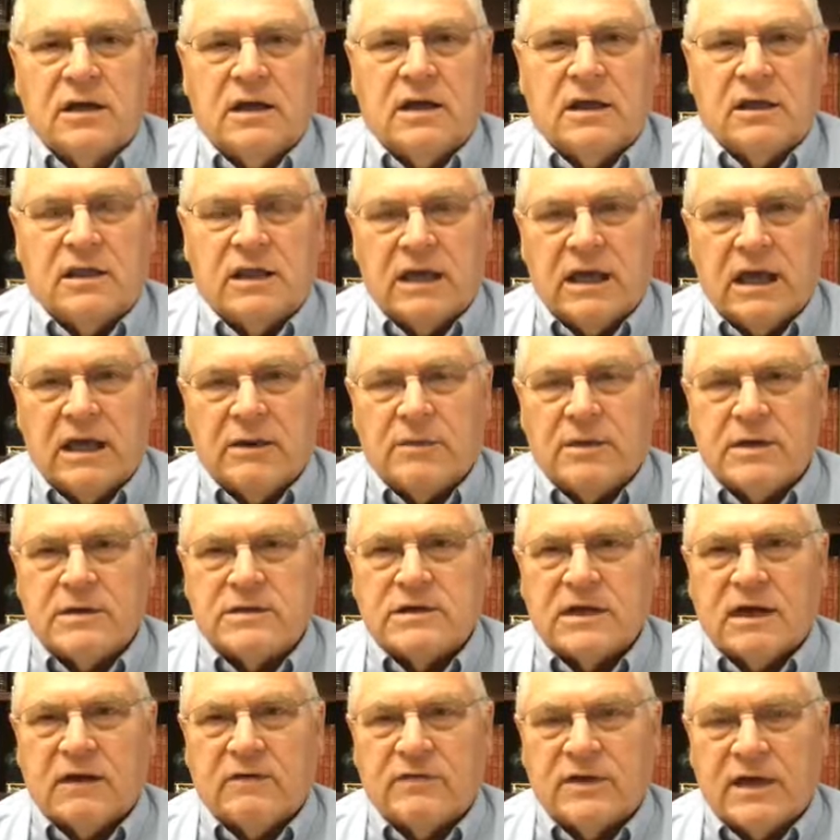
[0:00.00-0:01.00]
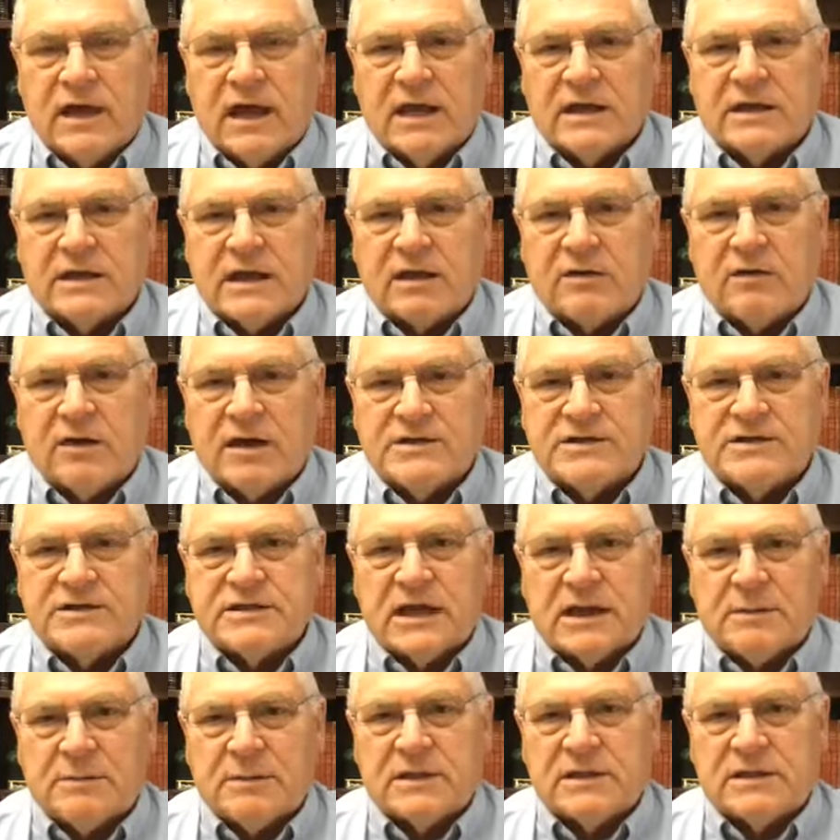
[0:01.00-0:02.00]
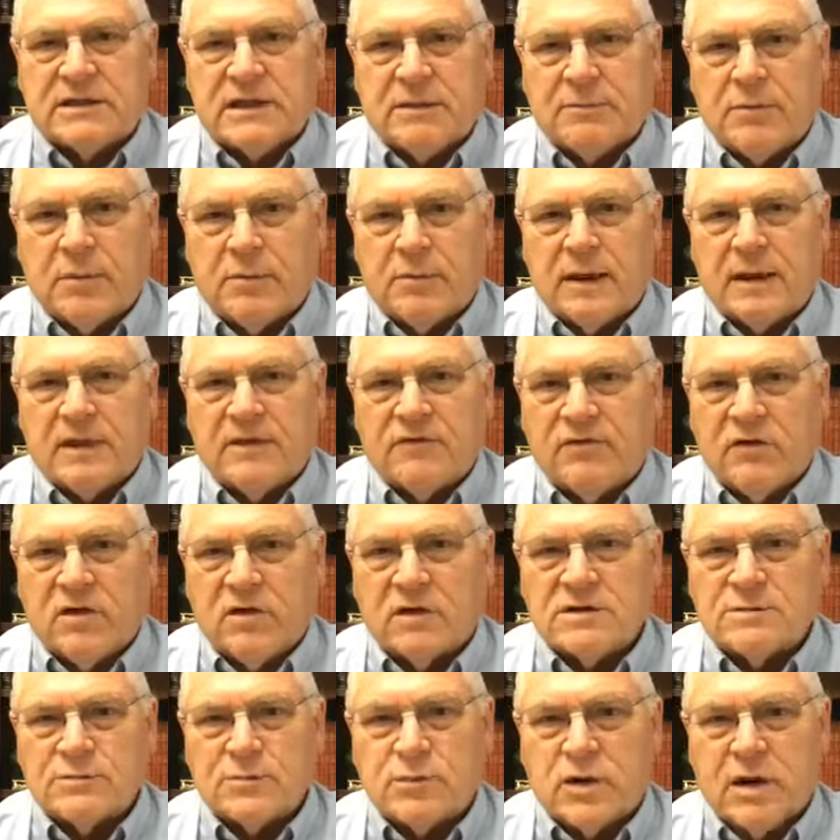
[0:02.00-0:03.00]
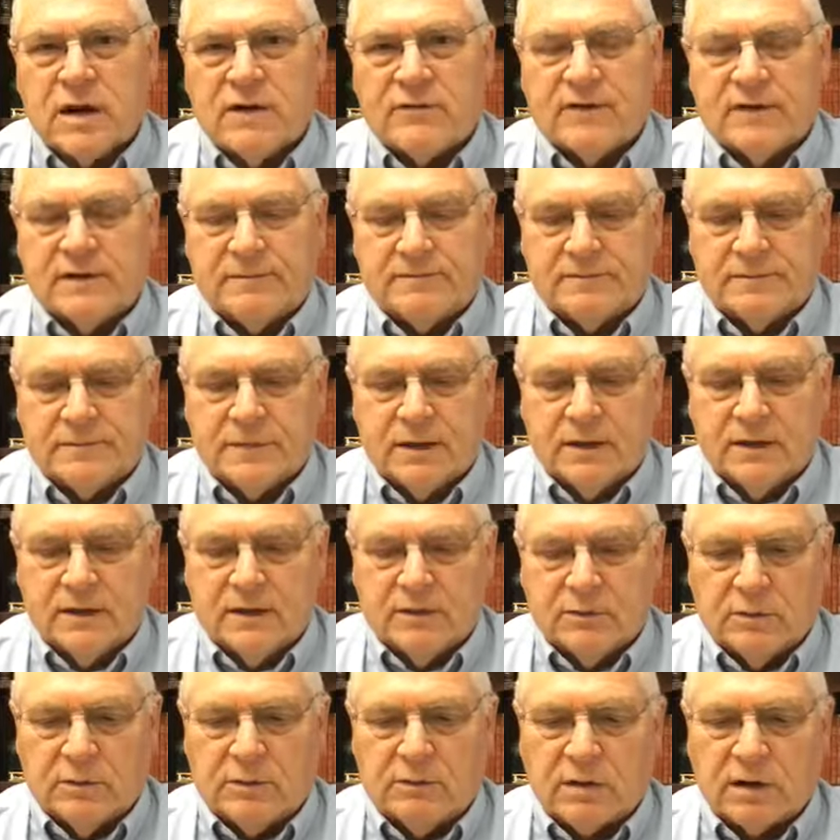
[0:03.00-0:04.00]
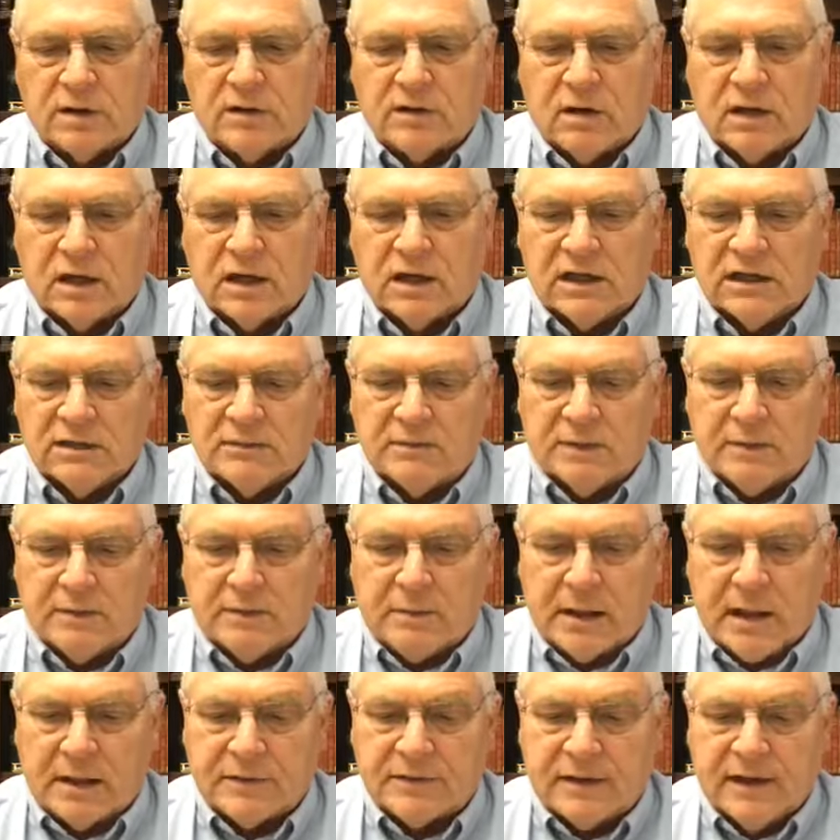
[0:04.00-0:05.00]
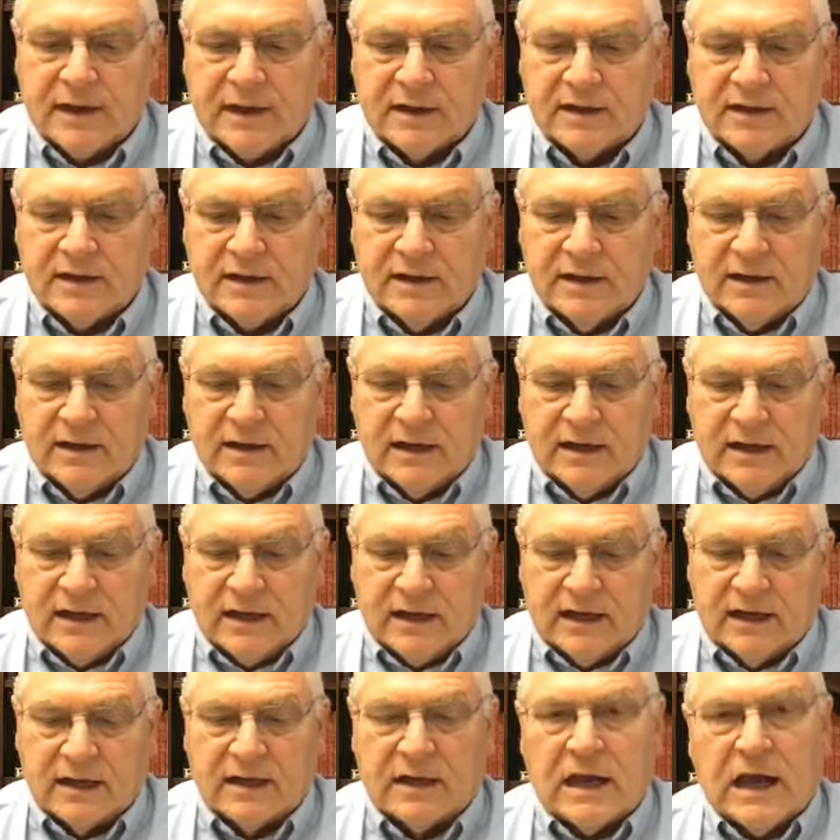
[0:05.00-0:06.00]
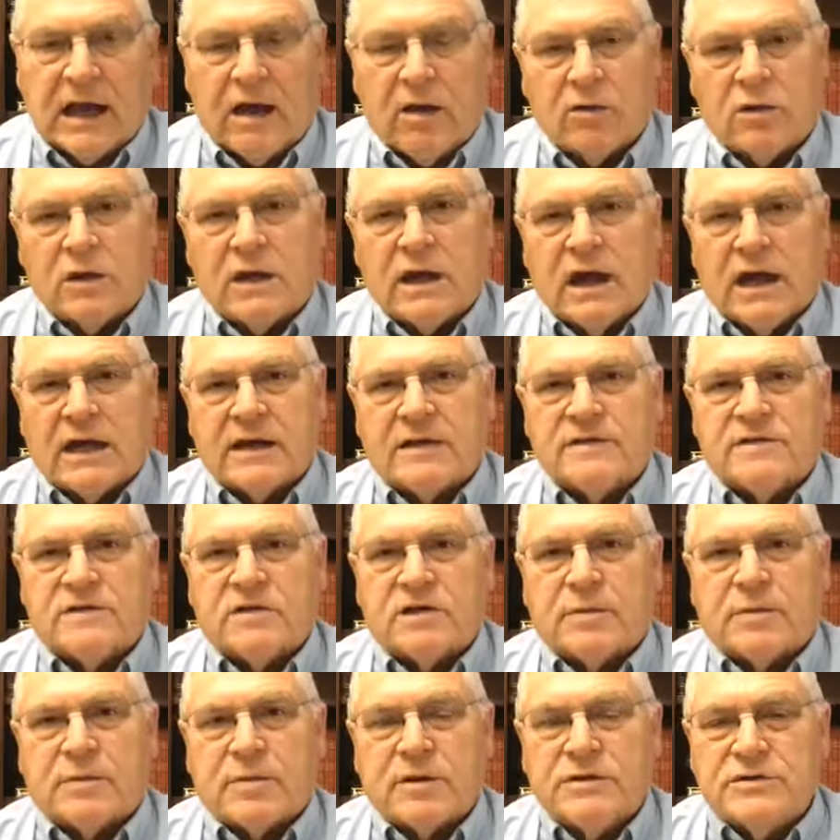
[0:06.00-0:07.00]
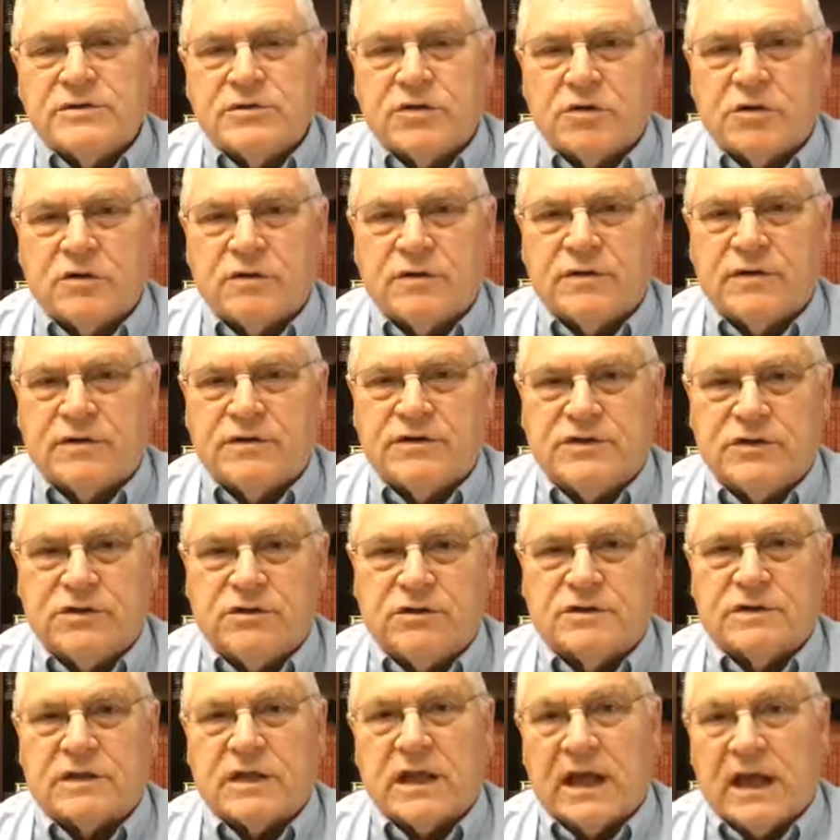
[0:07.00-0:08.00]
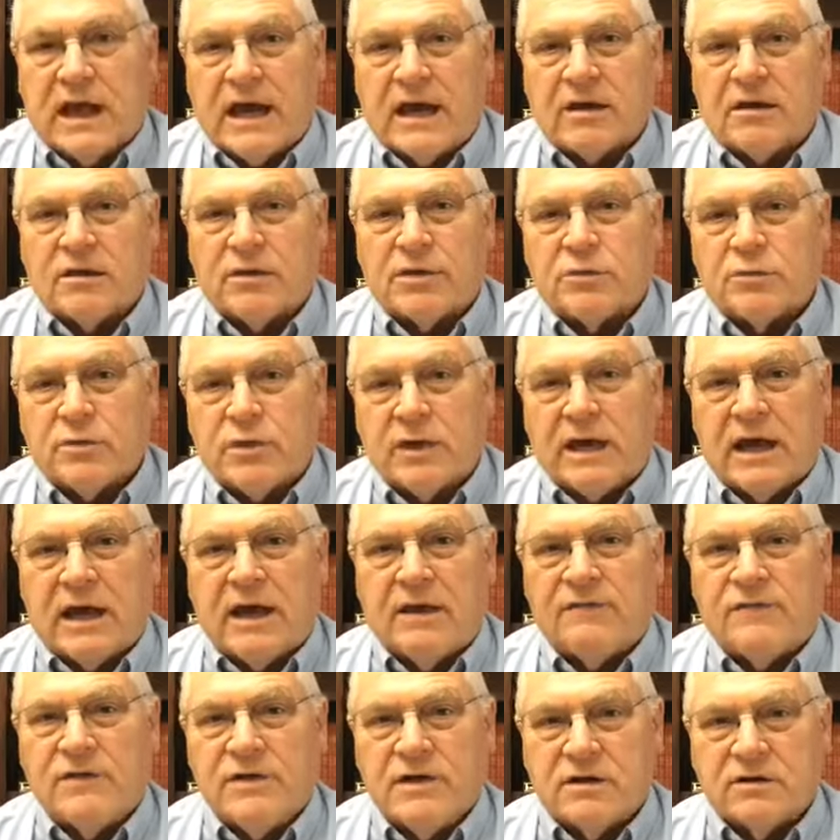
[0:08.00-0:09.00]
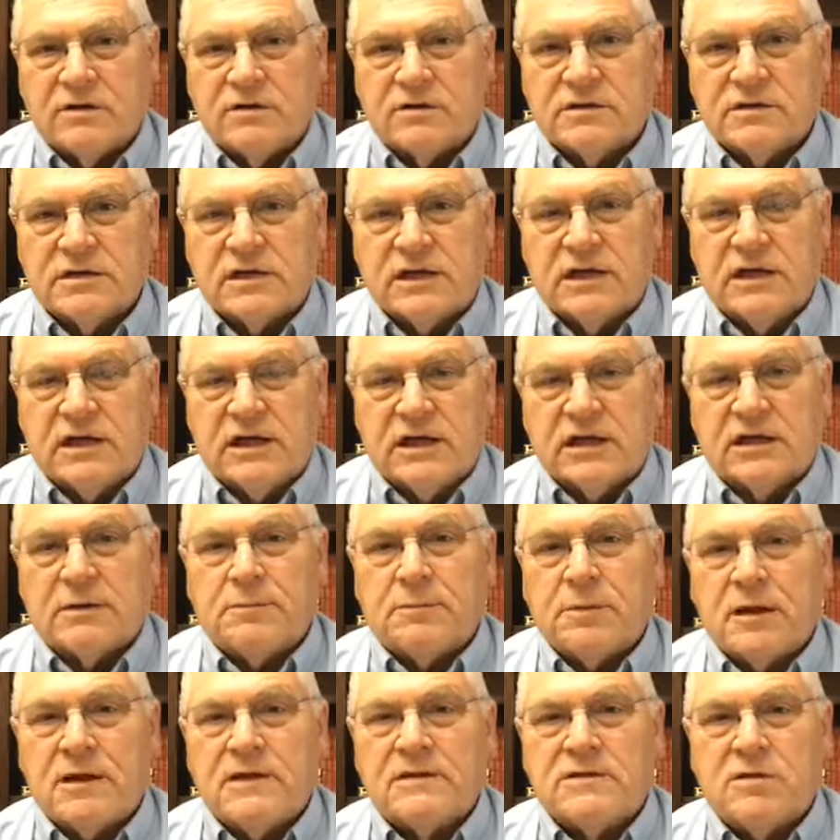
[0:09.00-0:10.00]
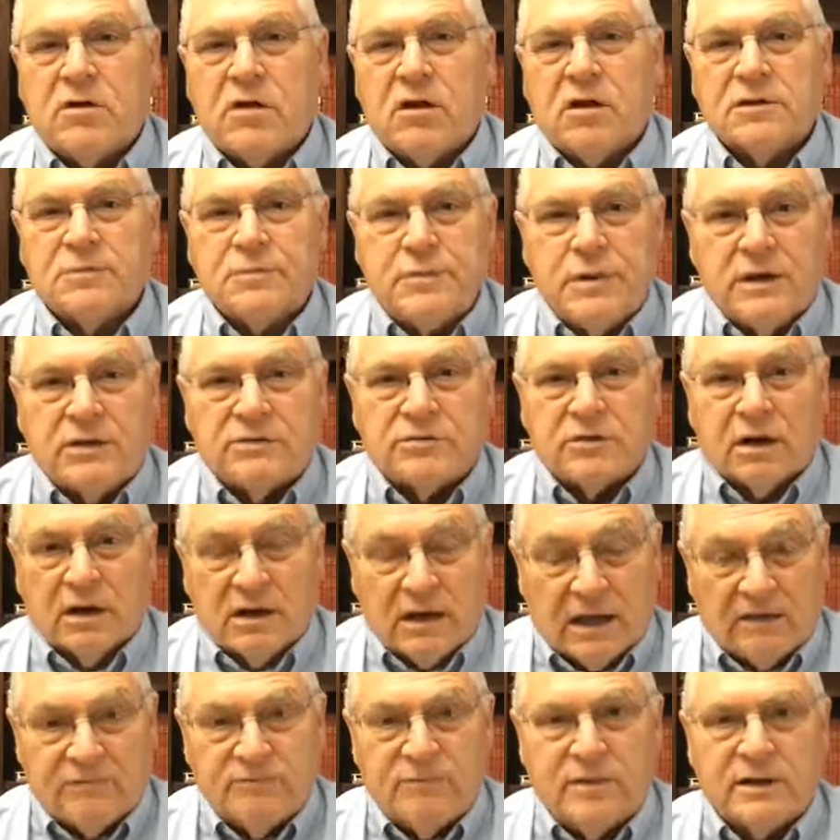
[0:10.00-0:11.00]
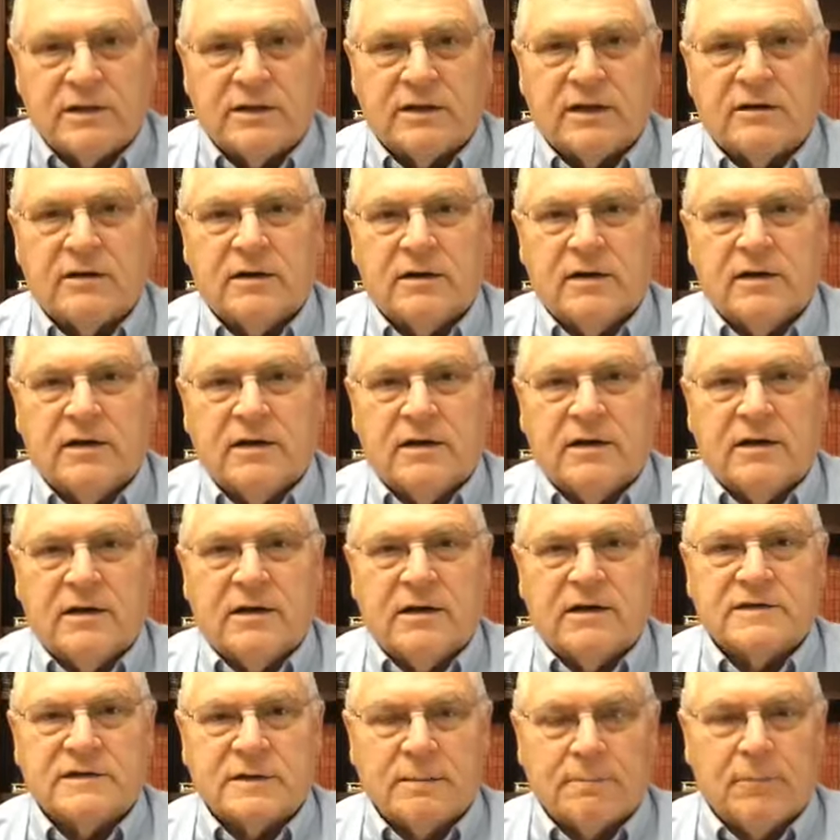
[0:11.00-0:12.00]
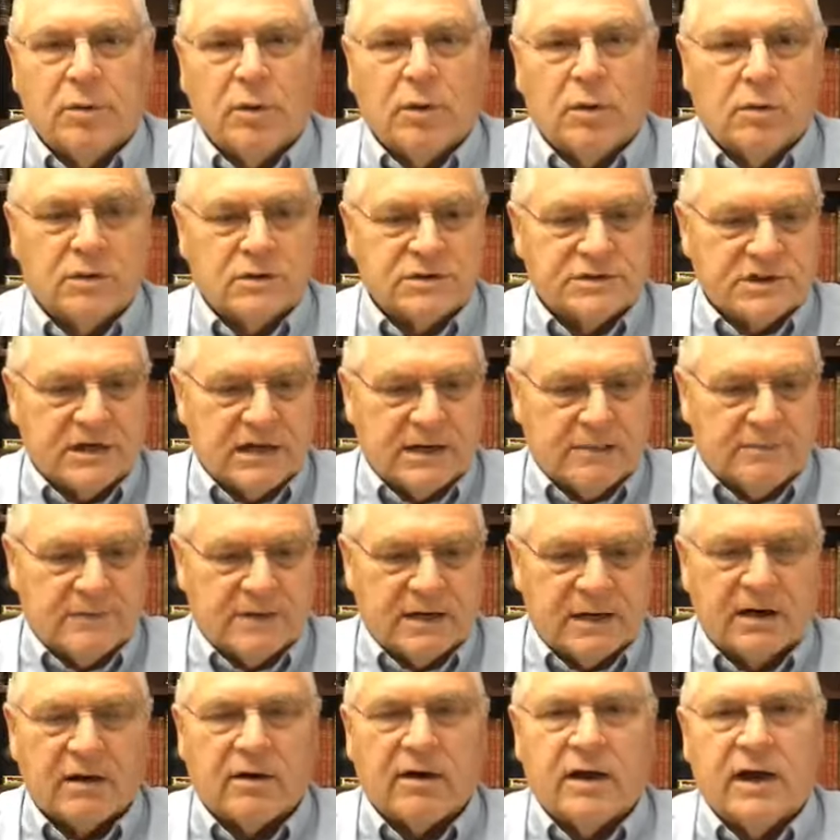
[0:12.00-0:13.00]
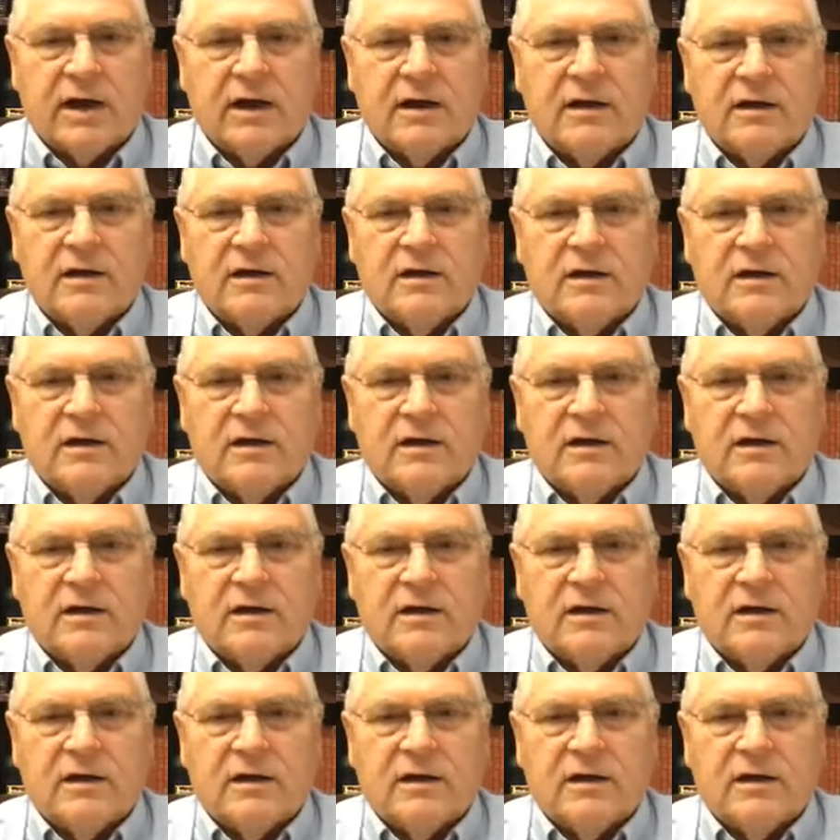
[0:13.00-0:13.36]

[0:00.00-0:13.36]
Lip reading: the image of the Antichrist, set up in the temple by the false prophet? We want to talk a little bit about that. And how God is going to preserve the Jews in the latter 3.5 years in a place called Petra. I've been there. It's a bowl-shaped area.